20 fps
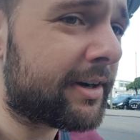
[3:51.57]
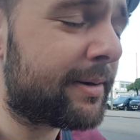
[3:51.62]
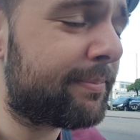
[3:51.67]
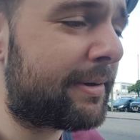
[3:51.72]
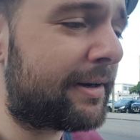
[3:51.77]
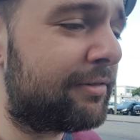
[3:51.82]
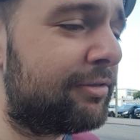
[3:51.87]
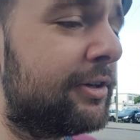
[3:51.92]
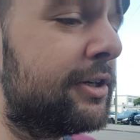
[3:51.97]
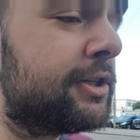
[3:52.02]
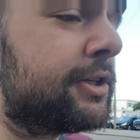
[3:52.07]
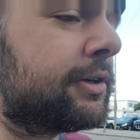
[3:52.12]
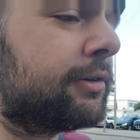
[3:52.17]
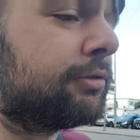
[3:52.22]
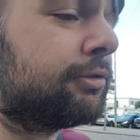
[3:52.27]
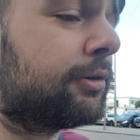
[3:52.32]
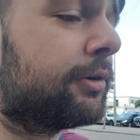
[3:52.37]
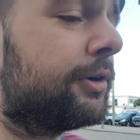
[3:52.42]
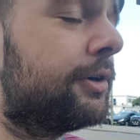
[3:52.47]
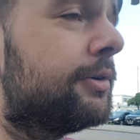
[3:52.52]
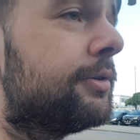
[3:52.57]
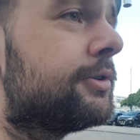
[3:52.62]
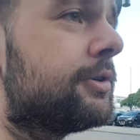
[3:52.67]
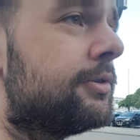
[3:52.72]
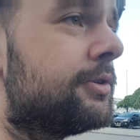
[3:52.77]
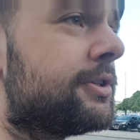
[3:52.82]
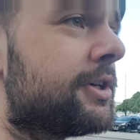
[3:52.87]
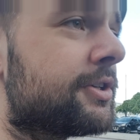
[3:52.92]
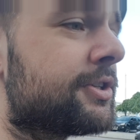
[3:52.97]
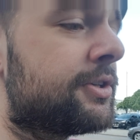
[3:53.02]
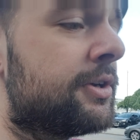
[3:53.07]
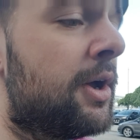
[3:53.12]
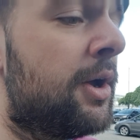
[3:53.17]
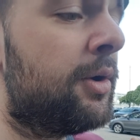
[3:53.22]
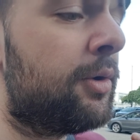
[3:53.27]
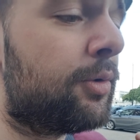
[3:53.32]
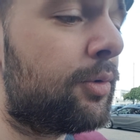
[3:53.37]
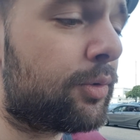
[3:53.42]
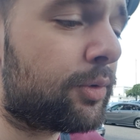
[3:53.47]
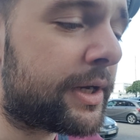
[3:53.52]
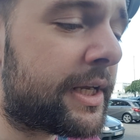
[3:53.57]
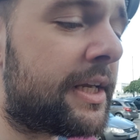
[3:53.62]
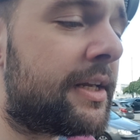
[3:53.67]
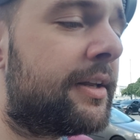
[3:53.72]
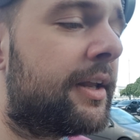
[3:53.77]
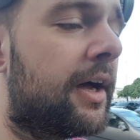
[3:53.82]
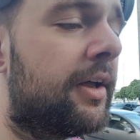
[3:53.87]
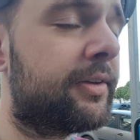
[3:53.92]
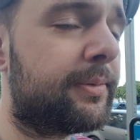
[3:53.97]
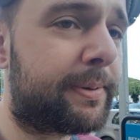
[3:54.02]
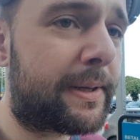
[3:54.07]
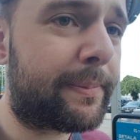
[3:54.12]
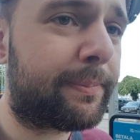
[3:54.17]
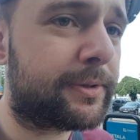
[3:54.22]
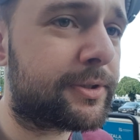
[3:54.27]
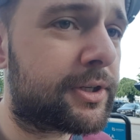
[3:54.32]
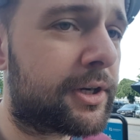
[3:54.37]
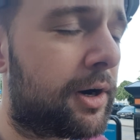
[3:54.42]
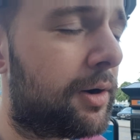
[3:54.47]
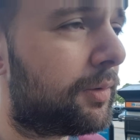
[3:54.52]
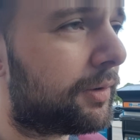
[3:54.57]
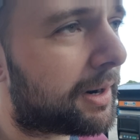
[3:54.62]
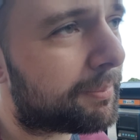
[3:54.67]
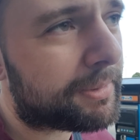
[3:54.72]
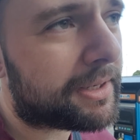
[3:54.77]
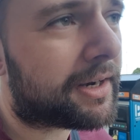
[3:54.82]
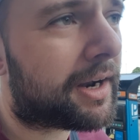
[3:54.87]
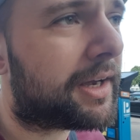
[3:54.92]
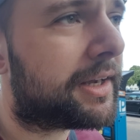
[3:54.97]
very beneficial for you to just read other people's code. I mean,